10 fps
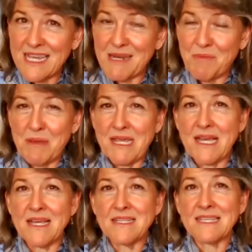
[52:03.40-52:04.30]
it,
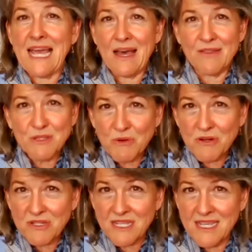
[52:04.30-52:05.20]
because how this
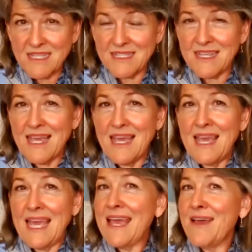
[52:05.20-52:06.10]
works is
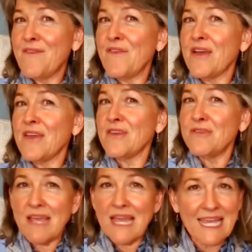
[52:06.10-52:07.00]
if
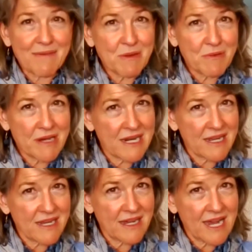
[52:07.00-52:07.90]
you can't give me what
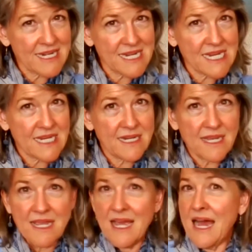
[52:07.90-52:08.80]
I
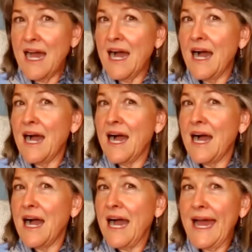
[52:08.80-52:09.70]
need,
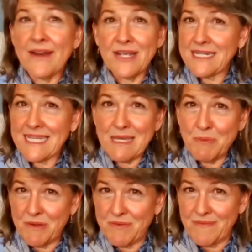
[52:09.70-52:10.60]
I don't get to
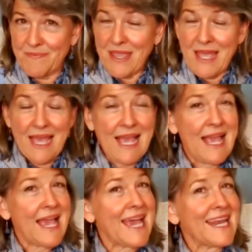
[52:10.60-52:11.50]
keep you.
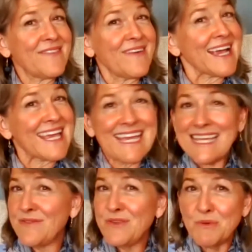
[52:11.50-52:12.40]
And if I
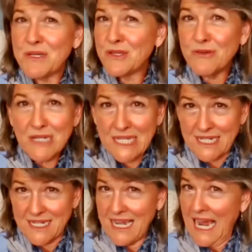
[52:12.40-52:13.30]
can't give you what you need,
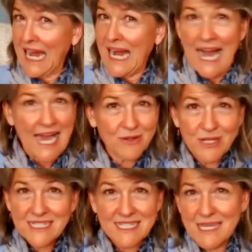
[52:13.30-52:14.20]
I don't
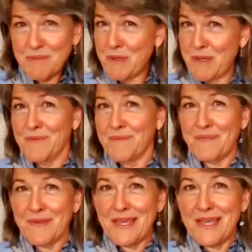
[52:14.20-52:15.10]
get to keep you.
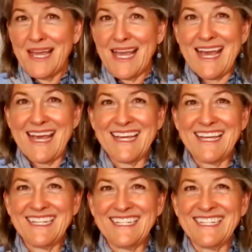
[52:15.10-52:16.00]

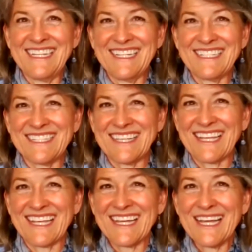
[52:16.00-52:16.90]
And it's
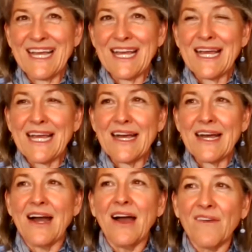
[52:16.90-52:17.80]
like,
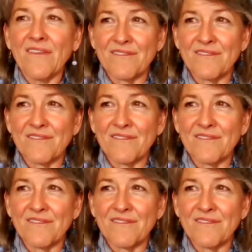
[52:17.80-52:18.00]
oh,